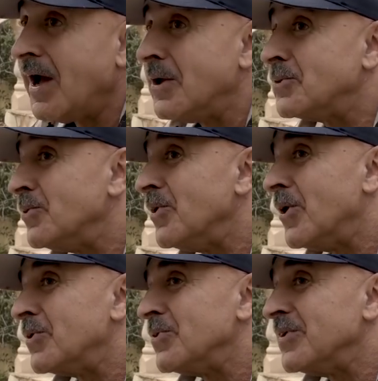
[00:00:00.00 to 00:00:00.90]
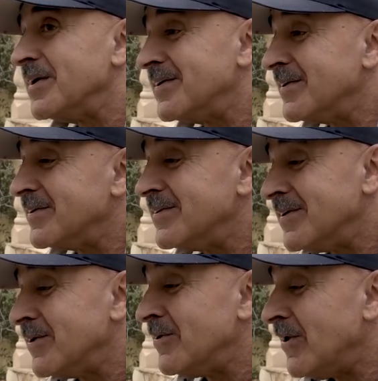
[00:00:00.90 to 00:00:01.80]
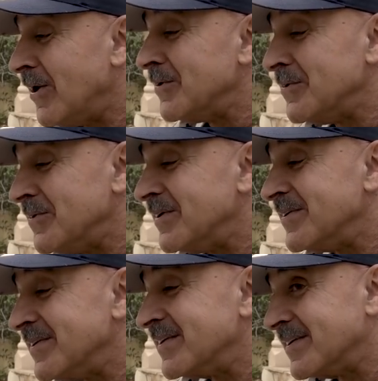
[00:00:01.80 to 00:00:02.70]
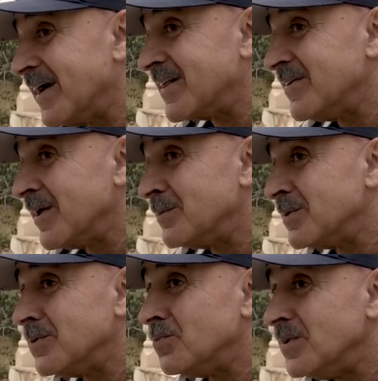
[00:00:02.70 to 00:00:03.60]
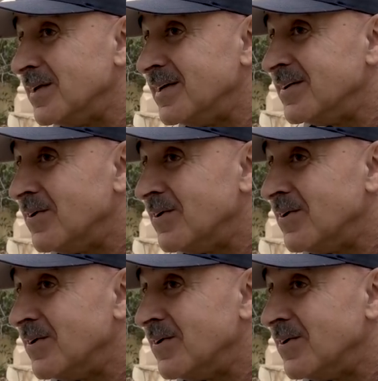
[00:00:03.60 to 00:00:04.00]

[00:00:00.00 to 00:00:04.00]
I told Arnold, I said, you know, Arnold, this is exactly what happened. I said, really?